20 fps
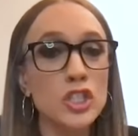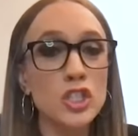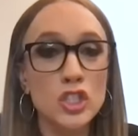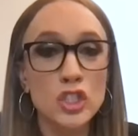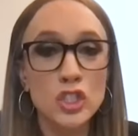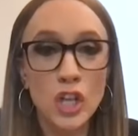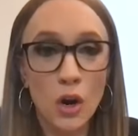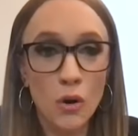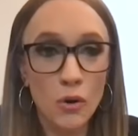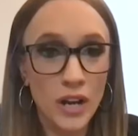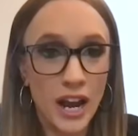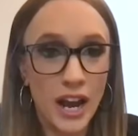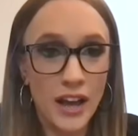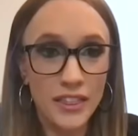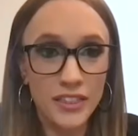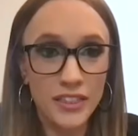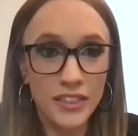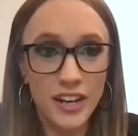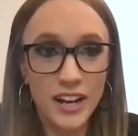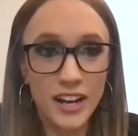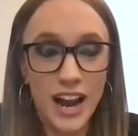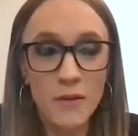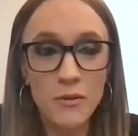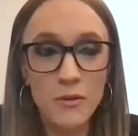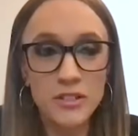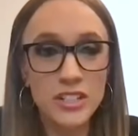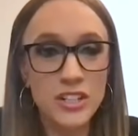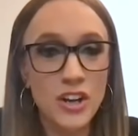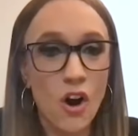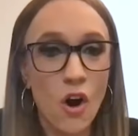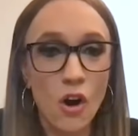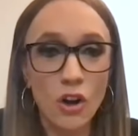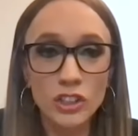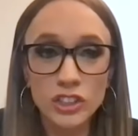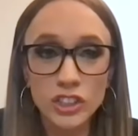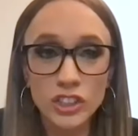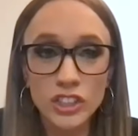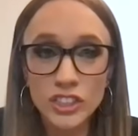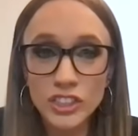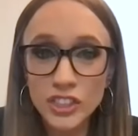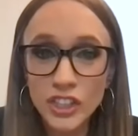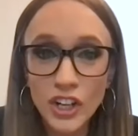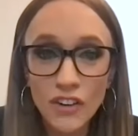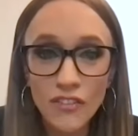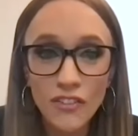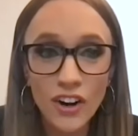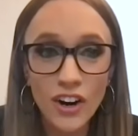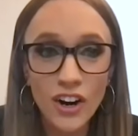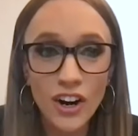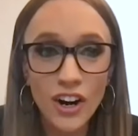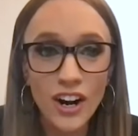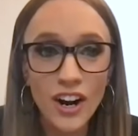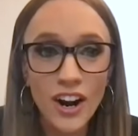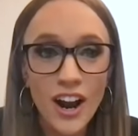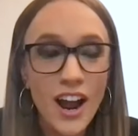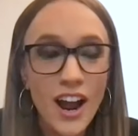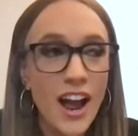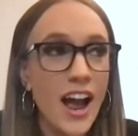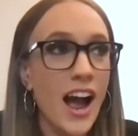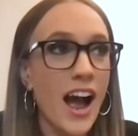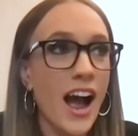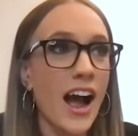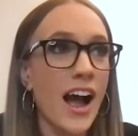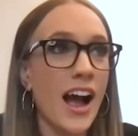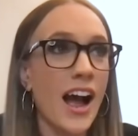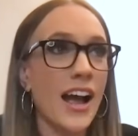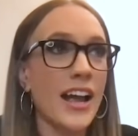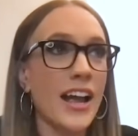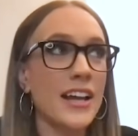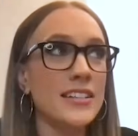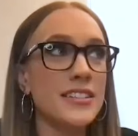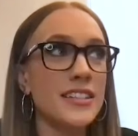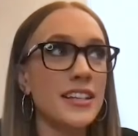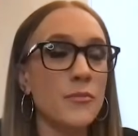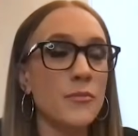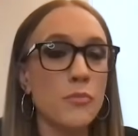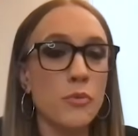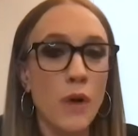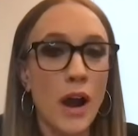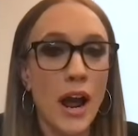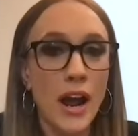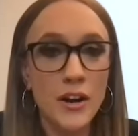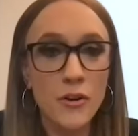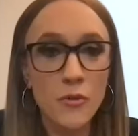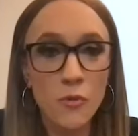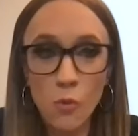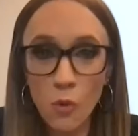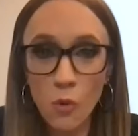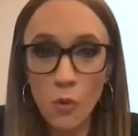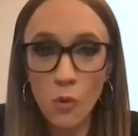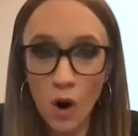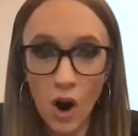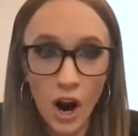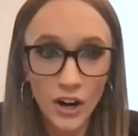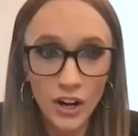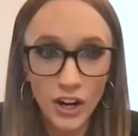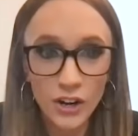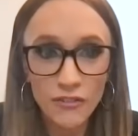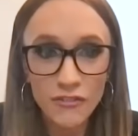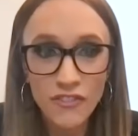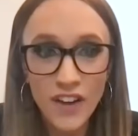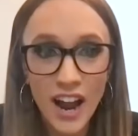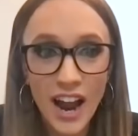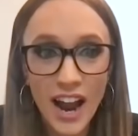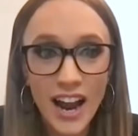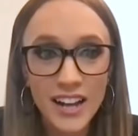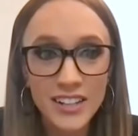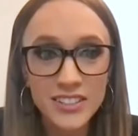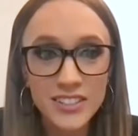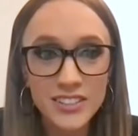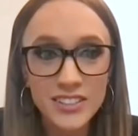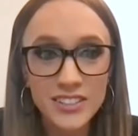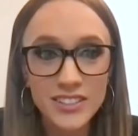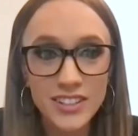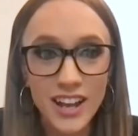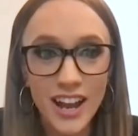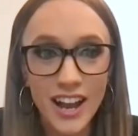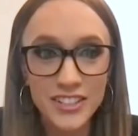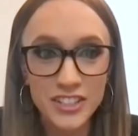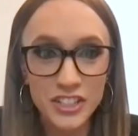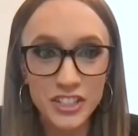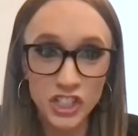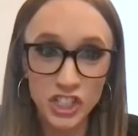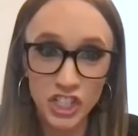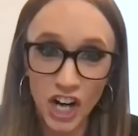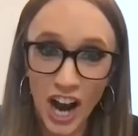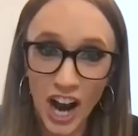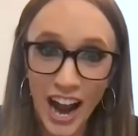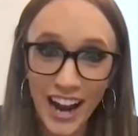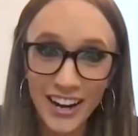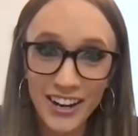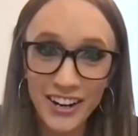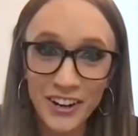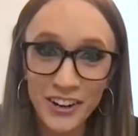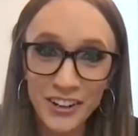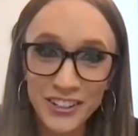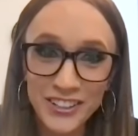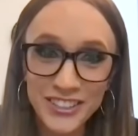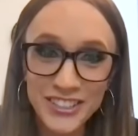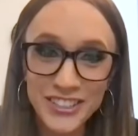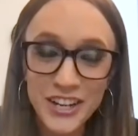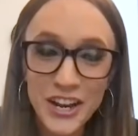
so Catholic. I was an altar server. I did bread and water fasts as a child